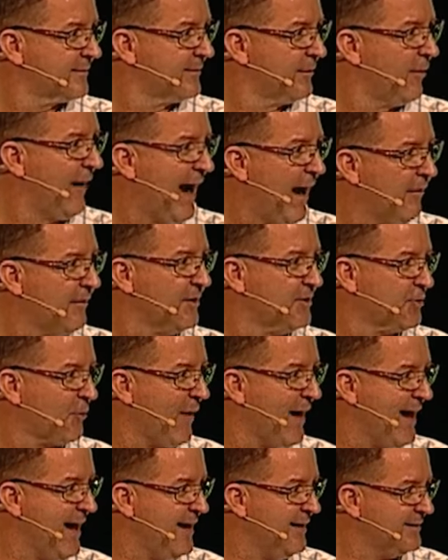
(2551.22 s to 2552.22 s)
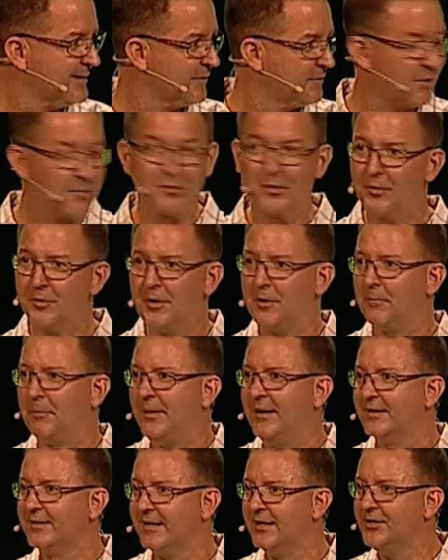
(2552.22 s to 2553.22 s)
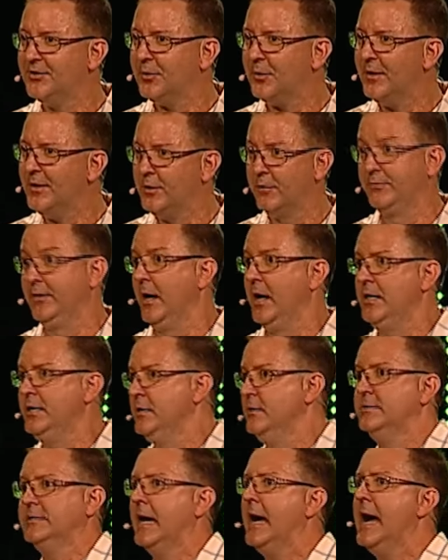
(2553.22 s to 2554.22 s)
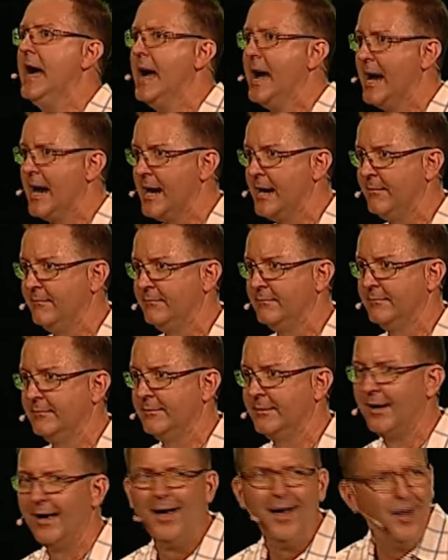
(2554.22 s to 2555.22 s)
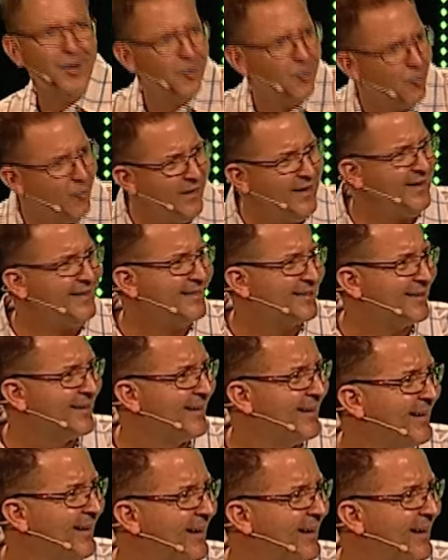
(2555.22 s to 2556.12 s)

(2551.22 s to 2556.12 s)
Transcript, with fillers: You know, Alcatraz? You in a penitentiary? You've done your time. What?